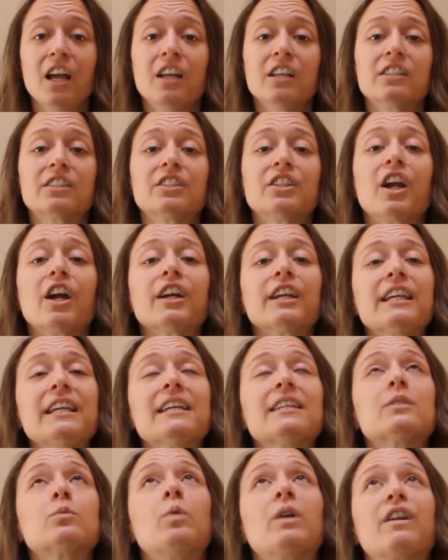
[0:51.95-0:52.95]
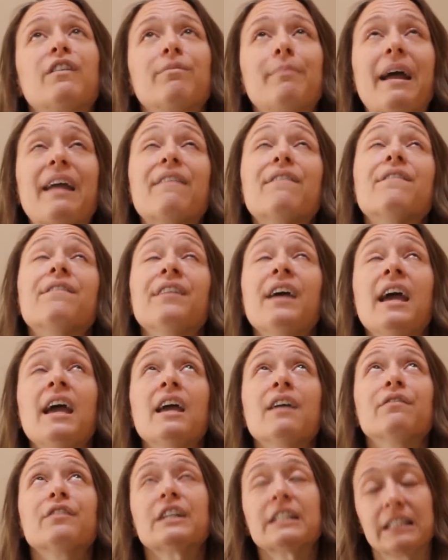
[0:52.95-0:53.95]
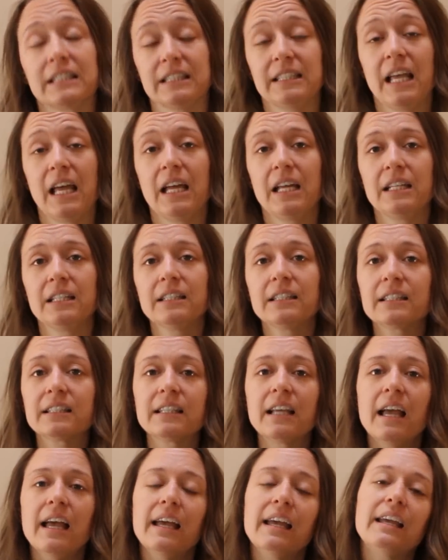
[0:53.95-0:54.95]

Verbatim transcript: Snarky is one of my favorite scents.